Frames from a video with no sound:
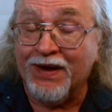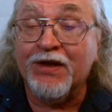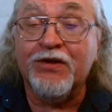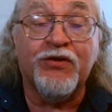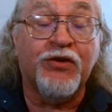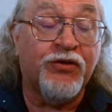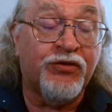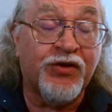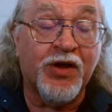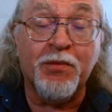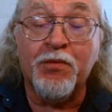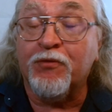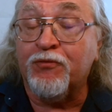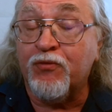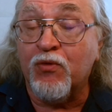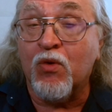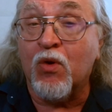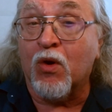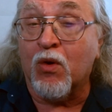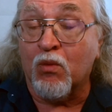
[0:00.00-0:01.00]
As I said
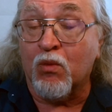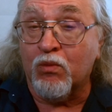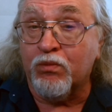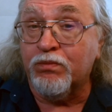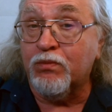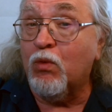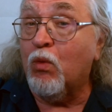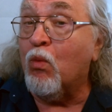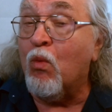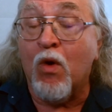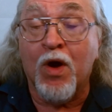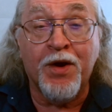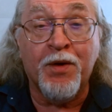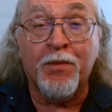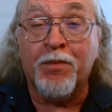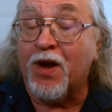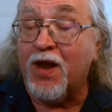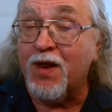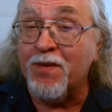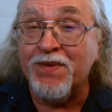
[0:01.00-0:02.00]
before, one
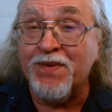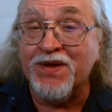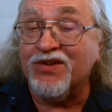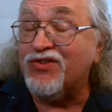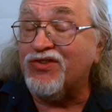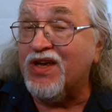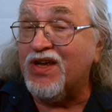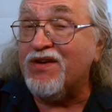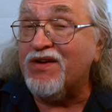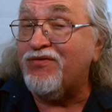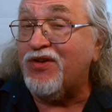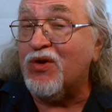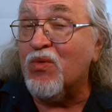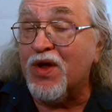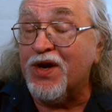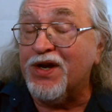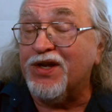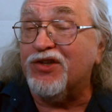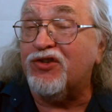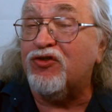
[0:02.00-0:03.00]
will probably be at safety,
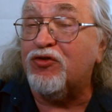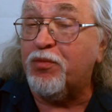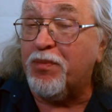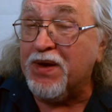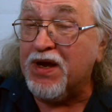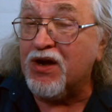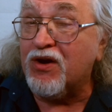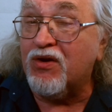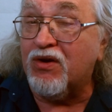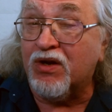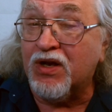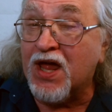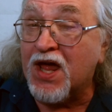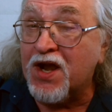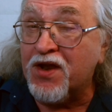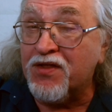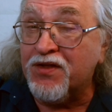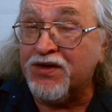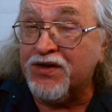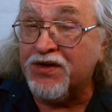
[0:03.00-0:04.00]
one at spear a
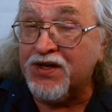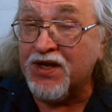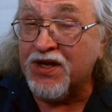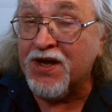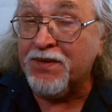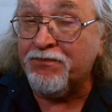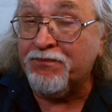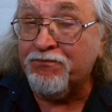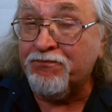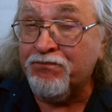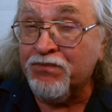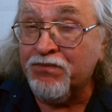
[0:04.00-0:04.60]
lot of the time.